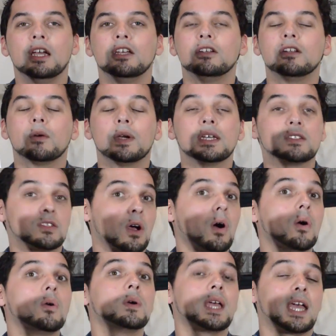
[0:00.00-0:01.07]
You know, it's
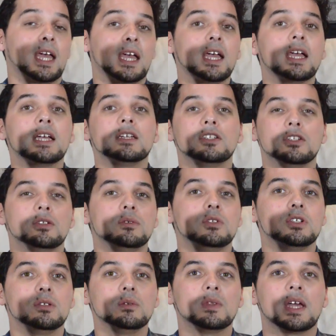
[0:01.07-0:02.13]
okay to
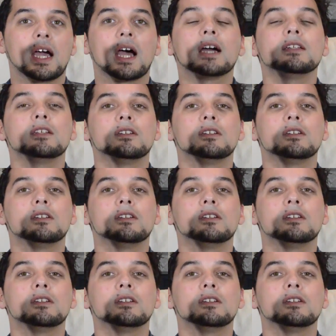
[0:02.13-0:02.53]
do that,